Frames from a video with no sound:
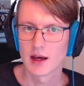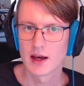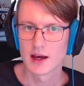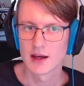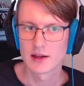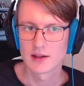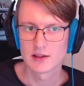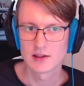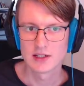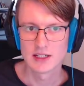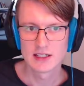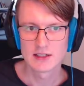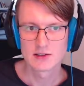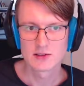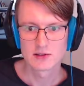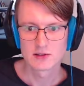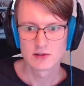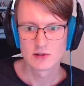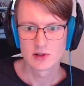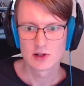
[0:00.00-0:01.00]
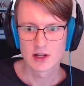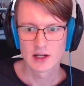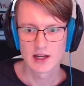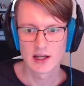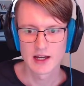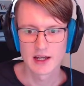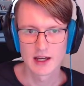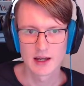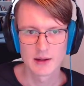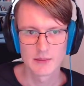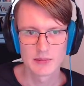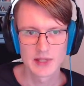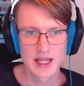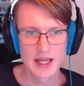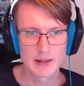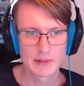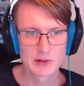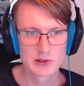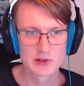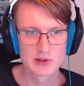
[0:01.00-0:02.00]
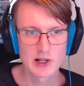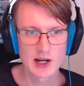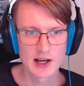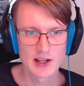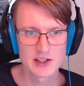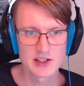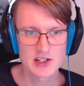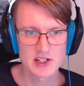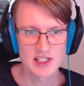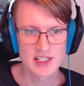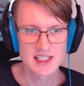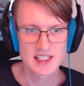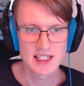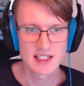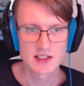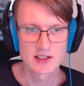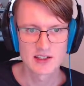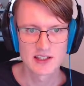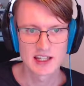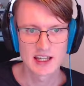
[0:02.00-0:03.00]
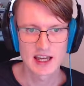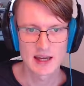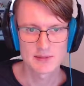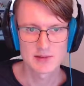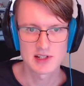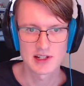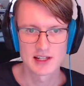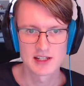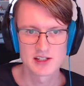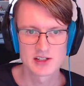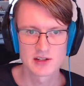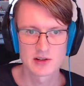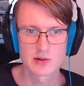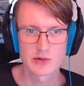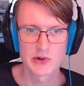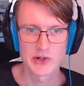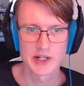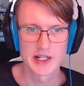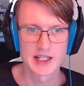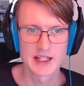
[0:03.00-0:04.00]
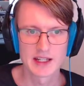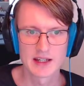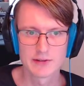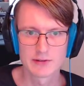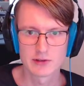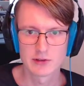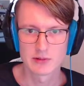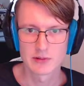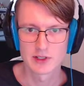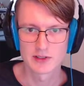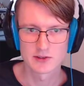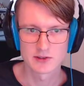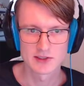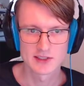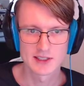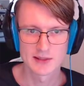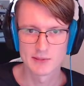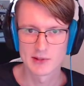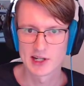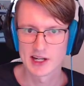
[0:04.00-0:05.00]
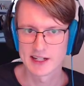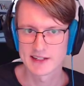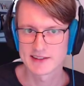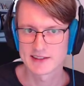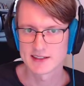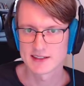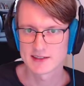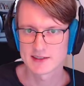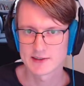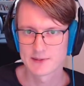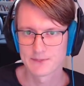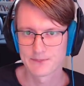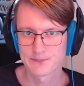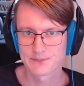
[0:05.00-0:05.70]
You need to be able to answer a single decapsulation query if you want to simulate this.